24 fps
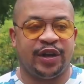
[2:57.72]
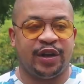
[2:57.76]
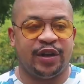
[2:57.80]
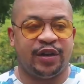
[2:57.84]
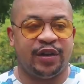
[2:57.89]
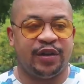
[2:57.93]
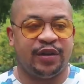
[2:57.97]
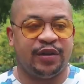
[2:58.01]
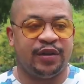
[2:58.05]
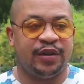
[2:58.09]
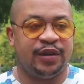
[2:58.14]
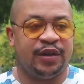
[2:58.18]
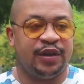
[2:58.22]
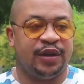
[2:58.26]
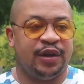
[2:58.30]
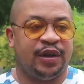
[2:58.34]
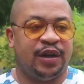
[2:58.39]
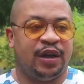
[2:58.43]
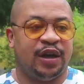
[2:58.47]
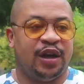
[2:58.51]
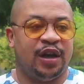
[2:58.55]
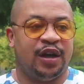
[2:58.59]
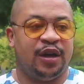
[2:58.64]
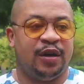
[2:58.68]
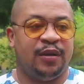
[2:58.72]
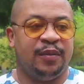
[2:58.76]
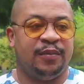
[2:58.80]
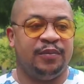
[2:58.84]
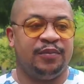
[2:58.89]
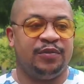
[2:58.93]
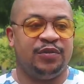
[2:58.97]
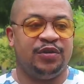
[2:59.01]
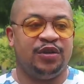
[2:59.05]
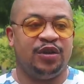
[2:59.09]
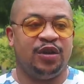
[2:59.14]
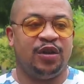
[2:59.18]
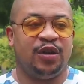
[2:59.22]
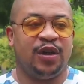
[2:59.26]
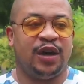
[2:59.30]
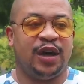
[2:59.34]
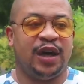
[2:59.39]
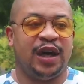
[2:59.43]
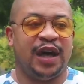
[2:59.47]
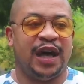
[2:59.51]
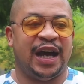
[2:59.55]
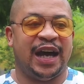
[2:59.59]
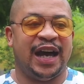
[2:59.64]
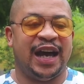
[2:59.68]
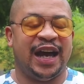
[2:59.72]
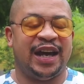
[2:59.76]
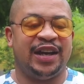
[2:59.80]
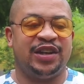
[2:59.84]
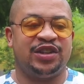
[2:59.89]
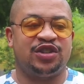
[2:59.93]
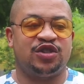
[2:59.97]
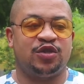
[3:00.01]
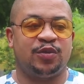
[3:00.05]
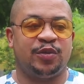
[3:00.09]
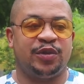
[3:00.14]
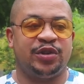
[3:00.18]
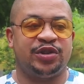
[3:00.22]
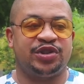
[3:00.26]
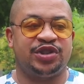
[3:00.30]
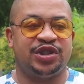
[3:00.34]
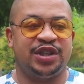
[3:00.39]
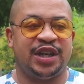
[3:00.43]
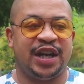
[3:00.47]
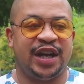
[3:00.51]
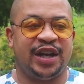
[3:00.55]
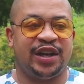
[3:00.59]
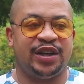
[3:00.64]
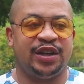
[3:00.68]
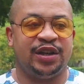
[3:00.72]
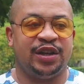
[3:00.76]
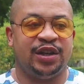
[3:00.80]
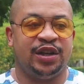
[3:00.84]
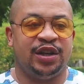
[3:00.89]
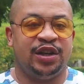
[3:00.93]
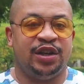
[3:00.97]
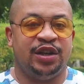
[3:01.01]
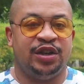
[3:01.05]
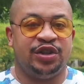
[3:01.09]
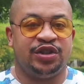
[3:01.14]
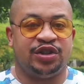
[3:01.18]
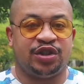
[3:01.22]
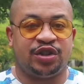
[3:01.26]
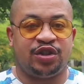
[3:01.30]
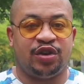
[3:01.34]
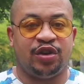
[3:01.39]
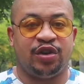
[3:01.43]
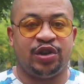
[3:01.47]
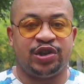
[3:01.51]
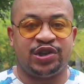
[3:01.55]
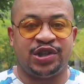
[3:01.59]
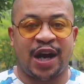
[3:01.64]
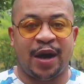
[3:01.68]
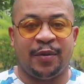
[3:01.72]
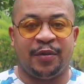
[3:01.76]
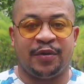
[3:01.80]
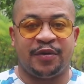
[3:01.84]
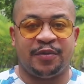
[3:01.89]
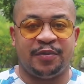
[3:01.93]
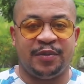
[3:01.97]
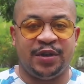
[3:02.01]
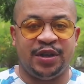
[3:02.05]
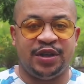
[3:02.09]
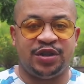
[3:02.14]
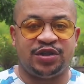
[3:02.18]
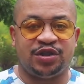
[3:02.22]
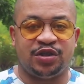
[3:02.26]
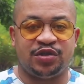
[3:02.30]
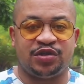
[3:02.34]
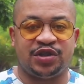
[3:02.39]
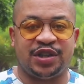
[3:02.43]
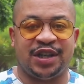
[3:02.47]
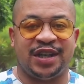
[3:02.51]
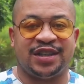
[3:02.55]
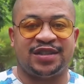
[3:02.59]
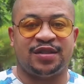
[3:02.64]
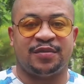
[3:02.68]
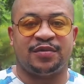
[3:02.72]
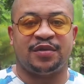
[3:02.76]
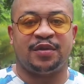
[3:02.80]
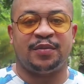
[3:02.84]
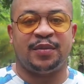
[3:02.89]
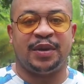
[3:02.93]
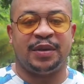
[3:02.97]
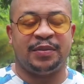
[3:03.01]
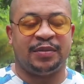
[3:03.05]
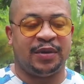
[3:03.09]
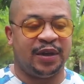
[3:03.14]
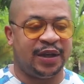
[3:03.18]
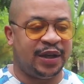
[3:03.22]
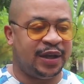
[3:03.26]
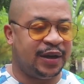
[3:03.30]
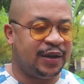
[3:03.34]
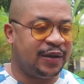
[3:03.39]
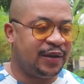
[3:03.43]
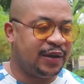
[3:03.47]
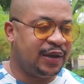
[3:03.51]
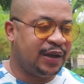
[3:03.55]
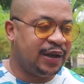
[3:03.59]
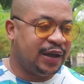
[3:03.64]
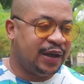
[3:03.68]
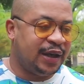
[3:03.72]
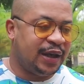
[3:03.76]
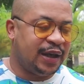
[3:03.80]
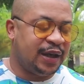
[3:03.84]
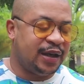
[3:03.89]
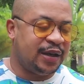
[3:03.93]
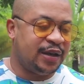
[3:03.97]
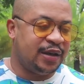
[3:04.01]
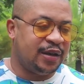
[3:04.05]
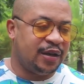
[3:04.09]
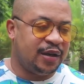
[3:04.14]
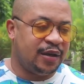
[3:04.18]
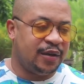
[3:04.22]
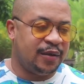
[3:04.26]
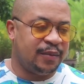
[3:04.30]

there. You know, I had it to where she had a secure job with me, so she had something to make money. And,